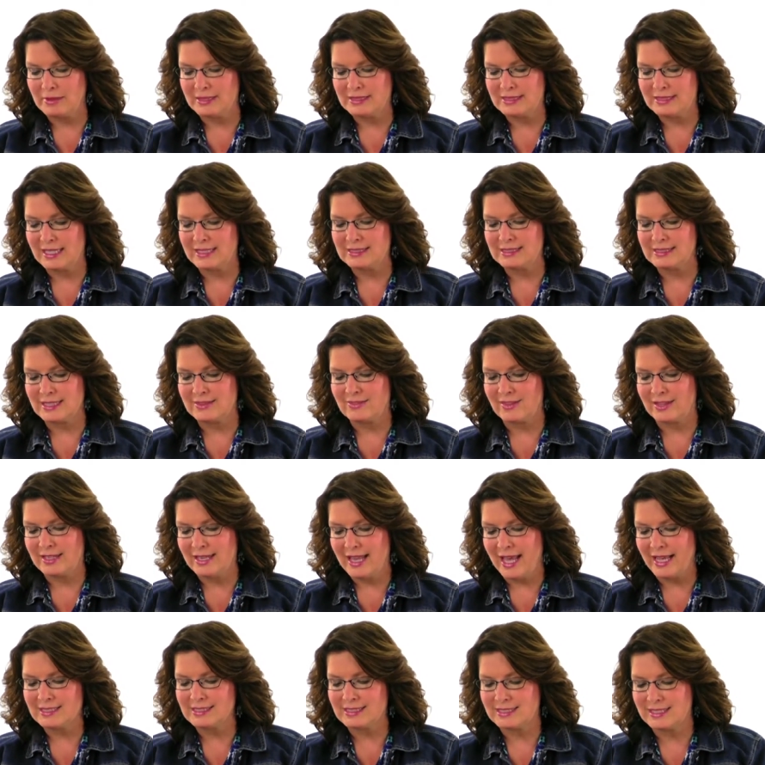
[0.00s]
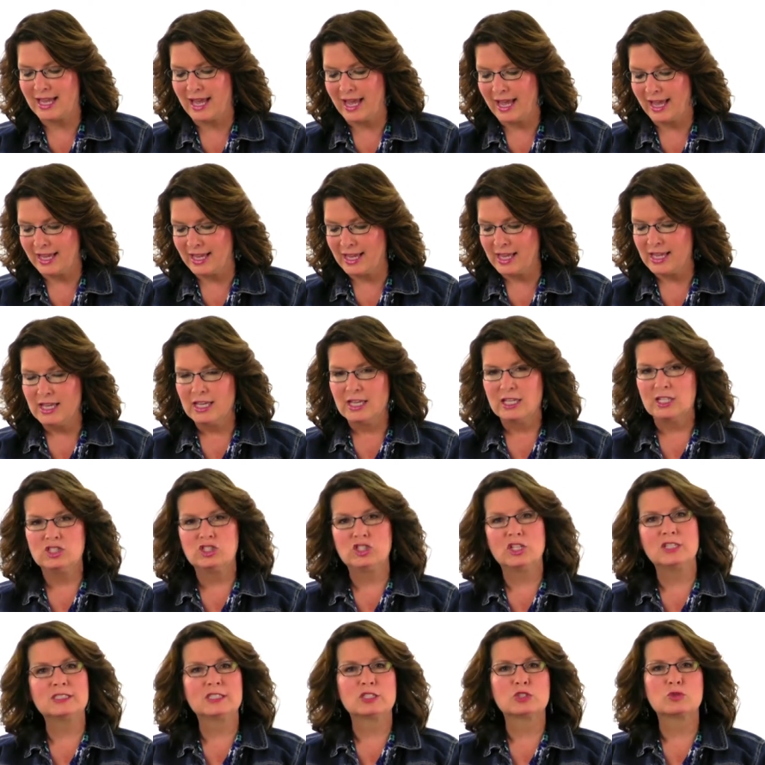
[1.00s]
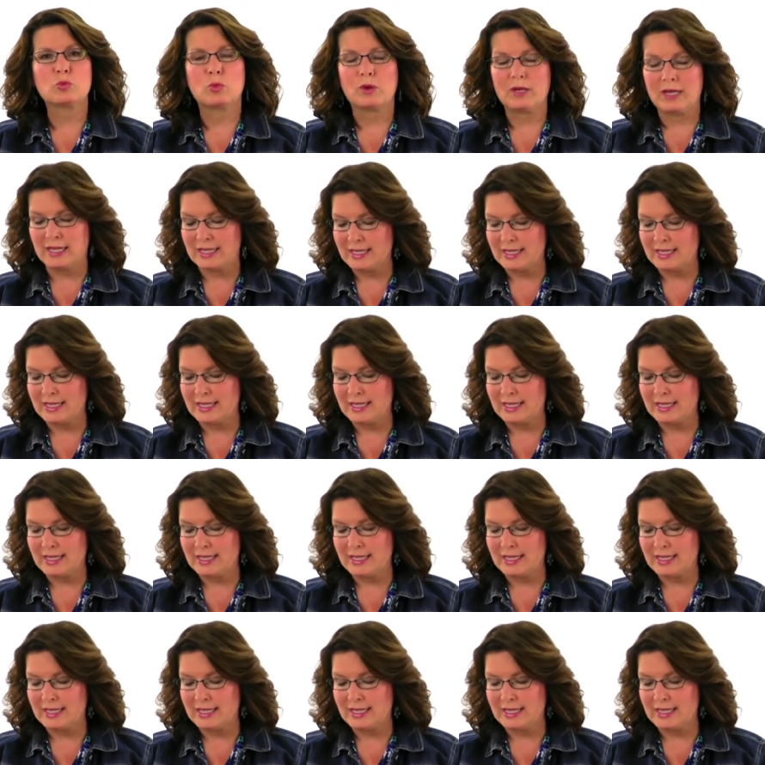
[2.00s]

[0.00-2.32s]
It says that the next day, Jesus went